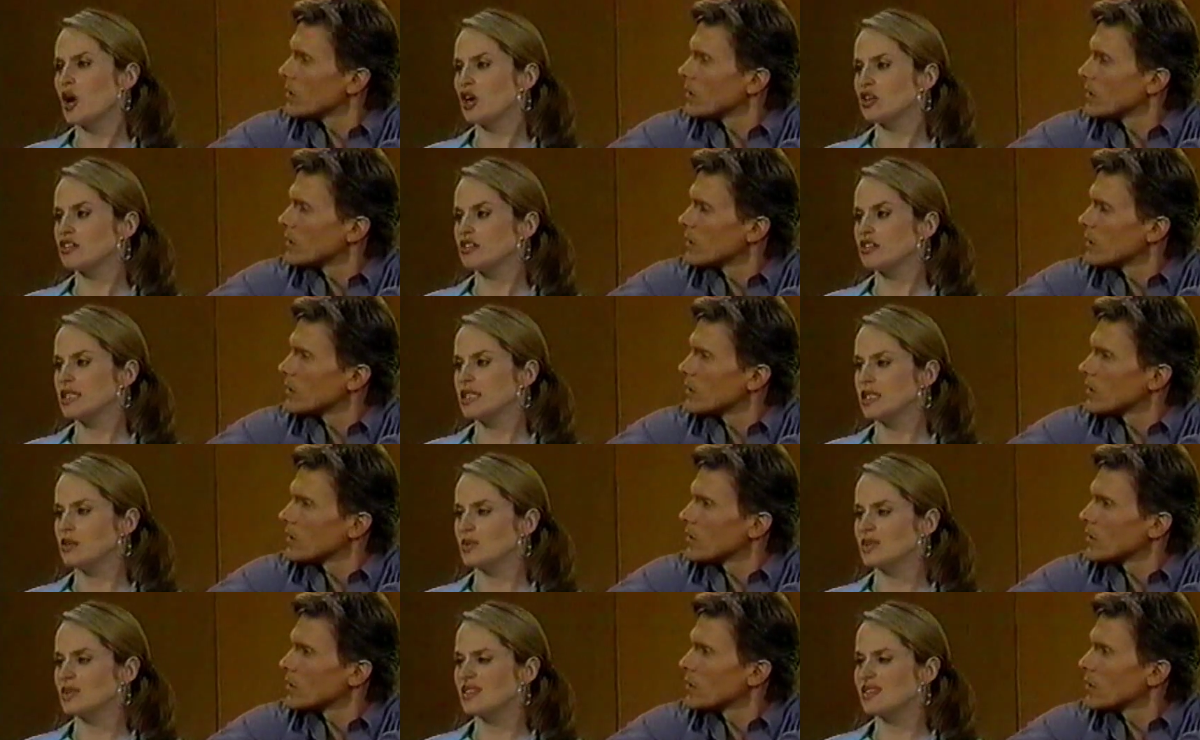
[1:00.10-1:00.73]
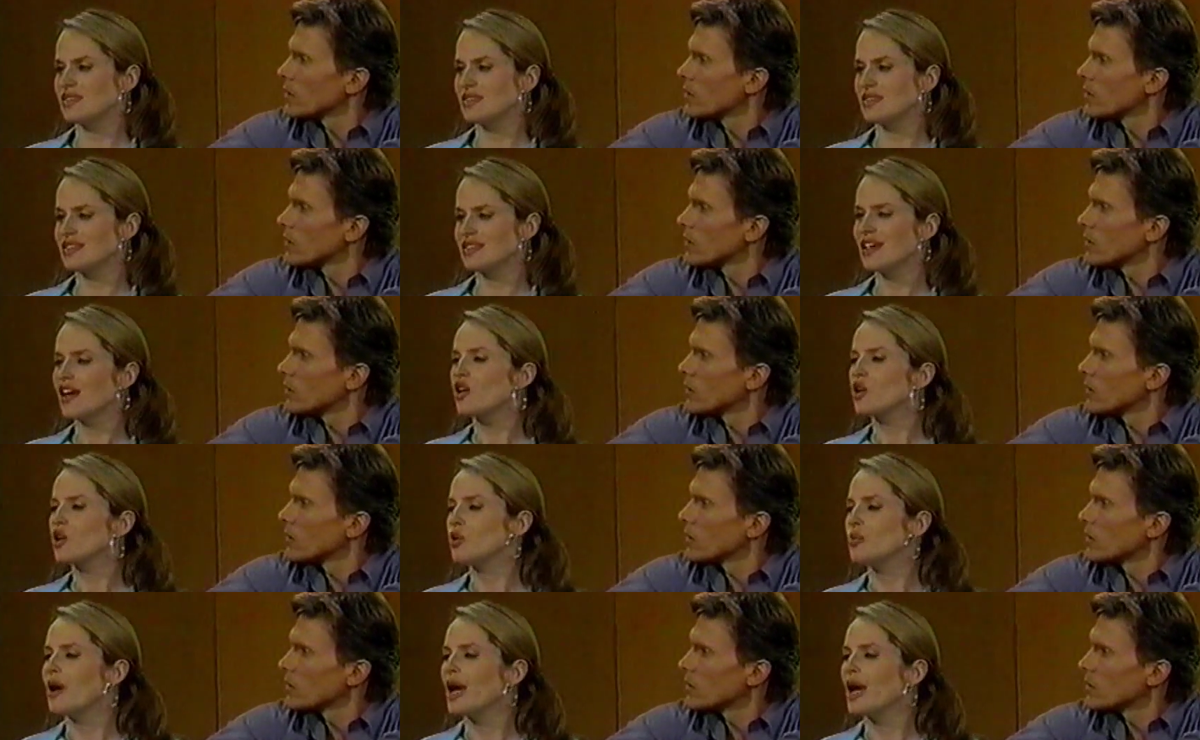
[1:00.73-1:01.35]
Speaker 1: partner. He was
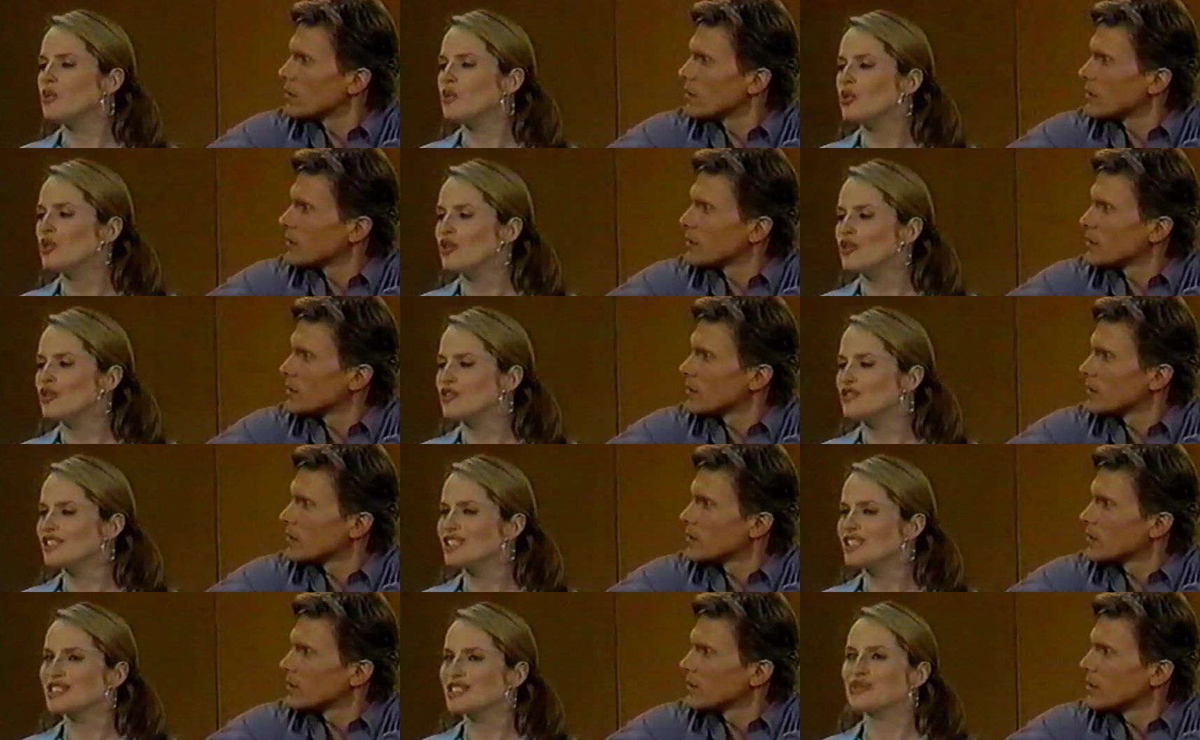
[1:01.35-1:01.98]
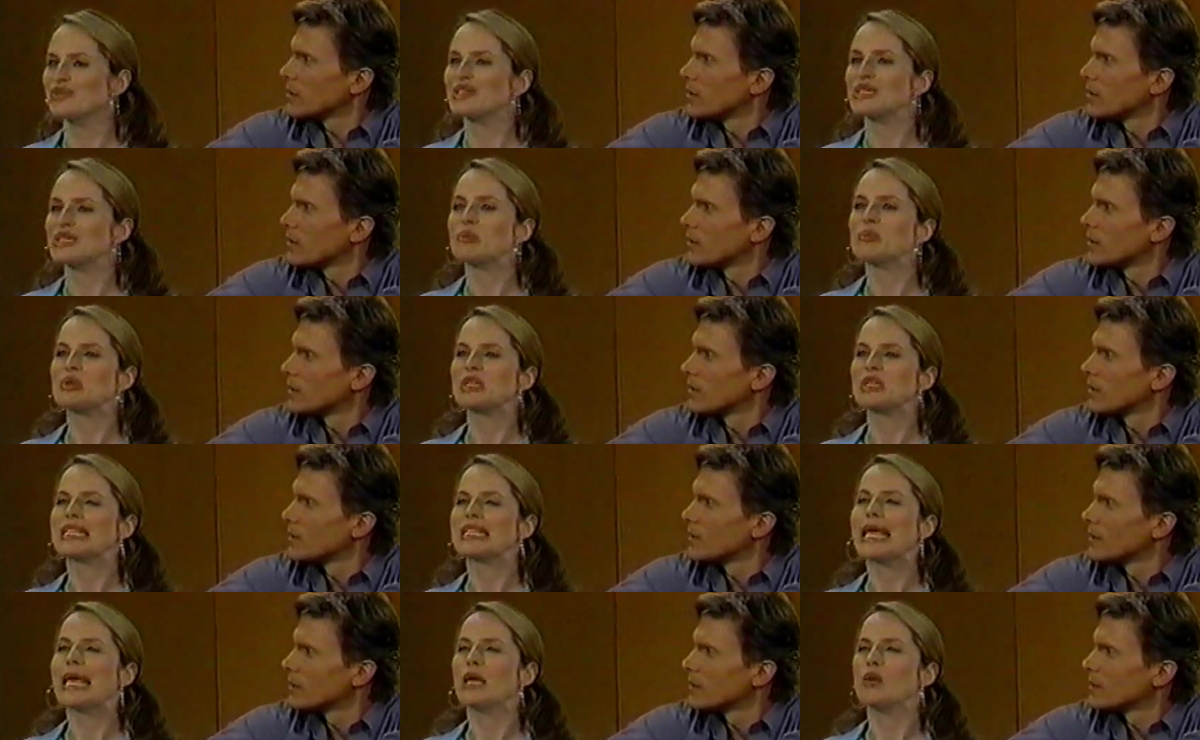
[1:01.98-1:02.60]
suckled by wolves. He doesn't really
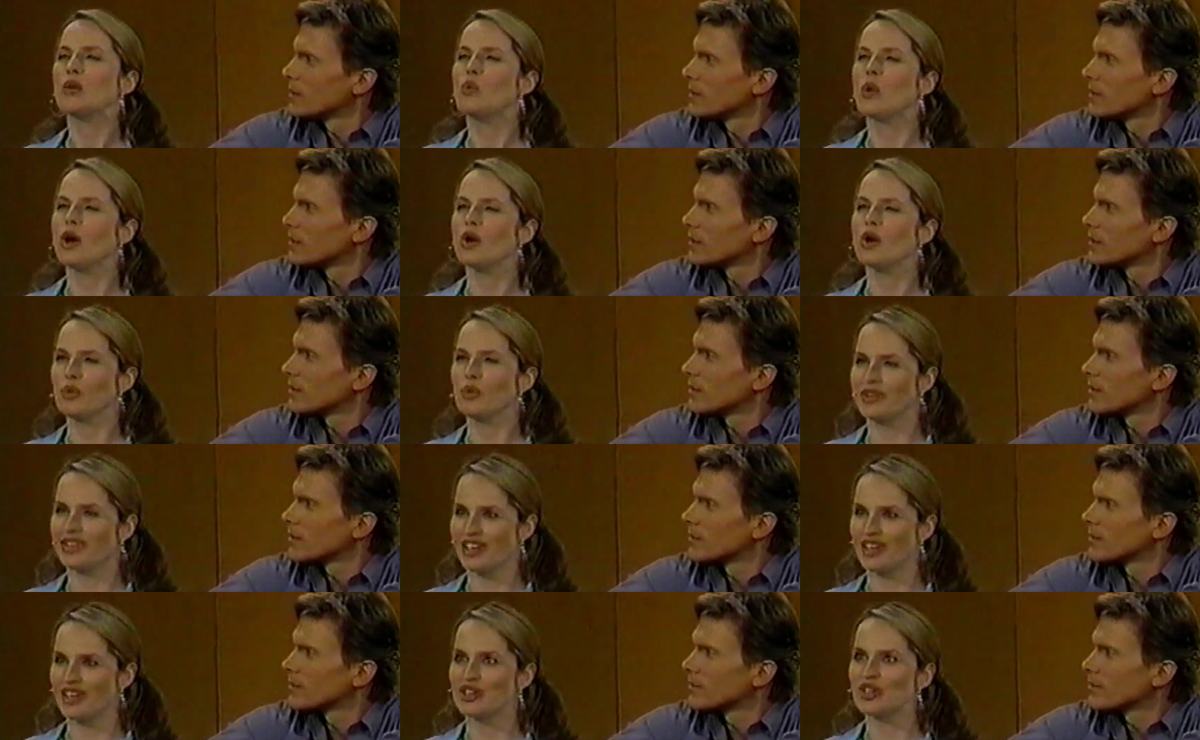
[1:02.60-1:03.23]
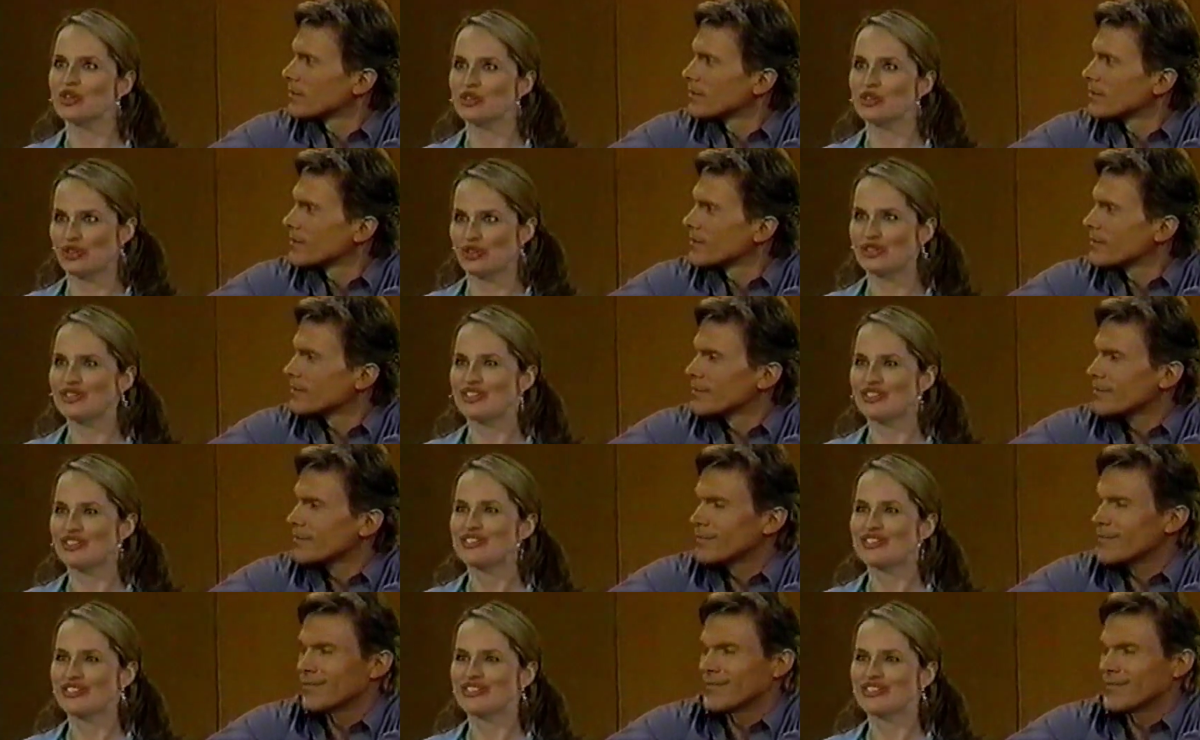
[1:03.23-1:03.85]
play well with others.